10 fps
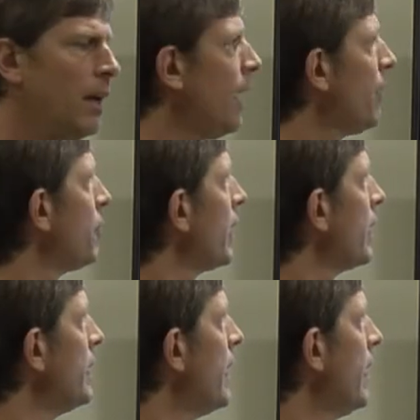And if we look
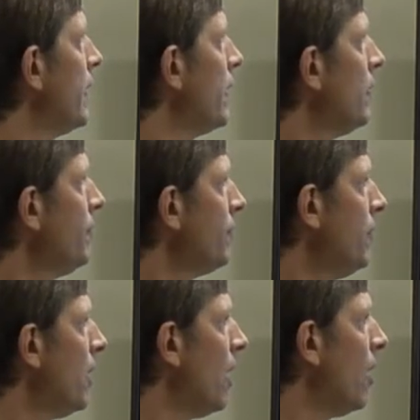at the data here,
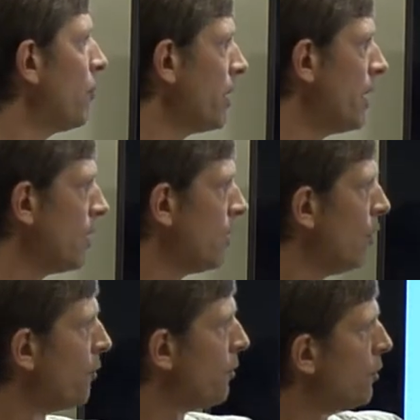we're going to
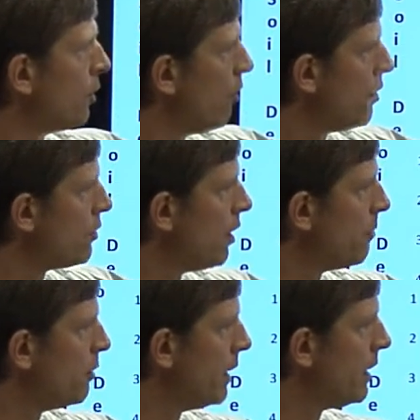go through corn,
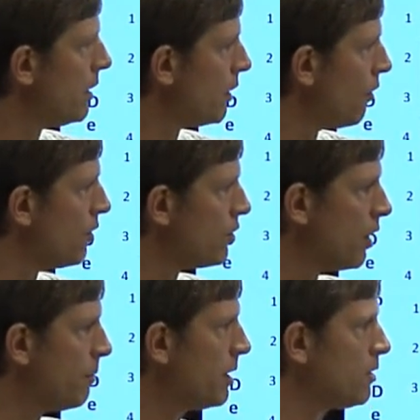soybean, wheat, corn,
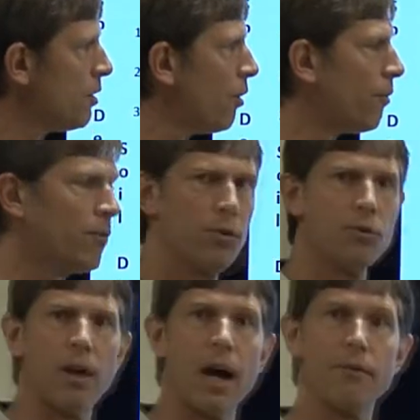soybean, so through
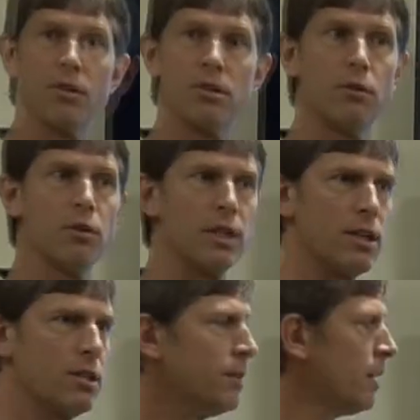5 years of the
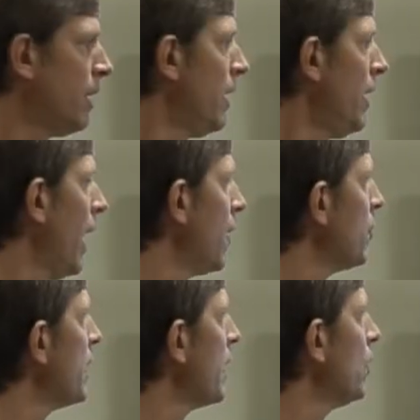rotation. And we'll
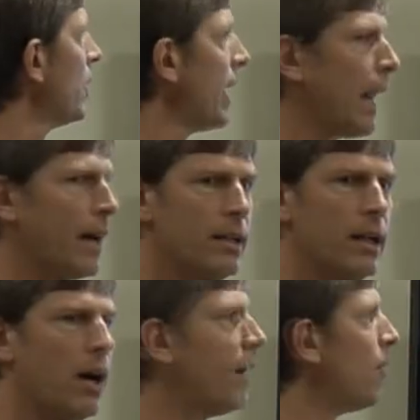take a look at
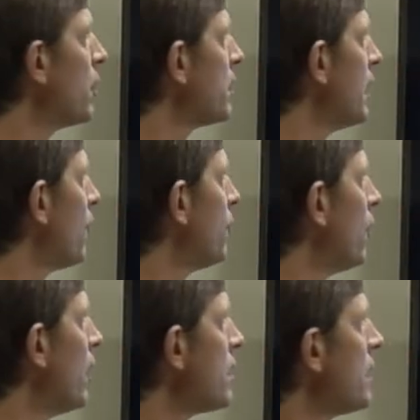how that works out
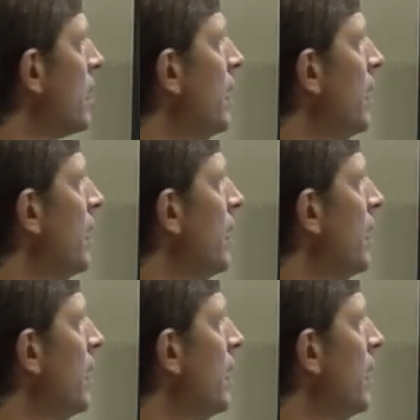for us.